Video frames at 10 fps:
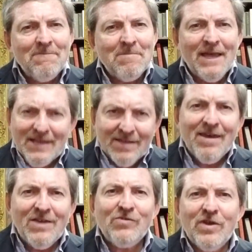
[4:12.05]
It
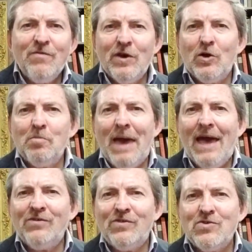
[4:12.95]
contains difficult
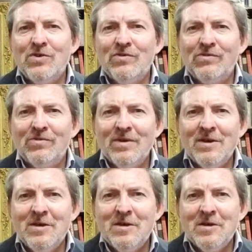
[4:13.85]
passages,
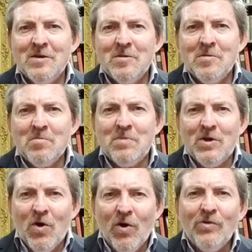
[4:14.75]
but
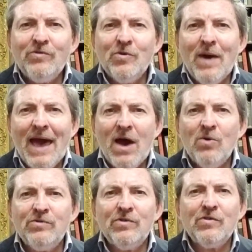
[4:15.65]
also
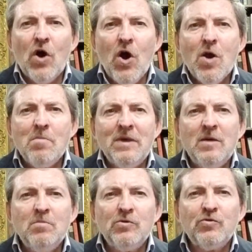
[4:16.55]
houses our
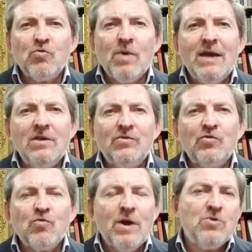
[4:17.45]
people's greatest
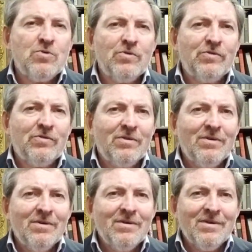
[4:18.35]
treasures,
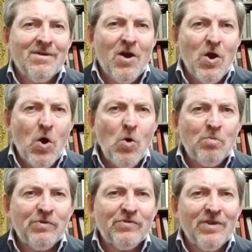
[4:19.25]
our
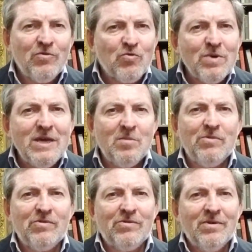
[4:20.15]
hopes and
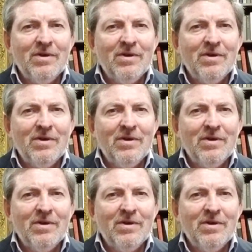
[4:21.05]
dreams.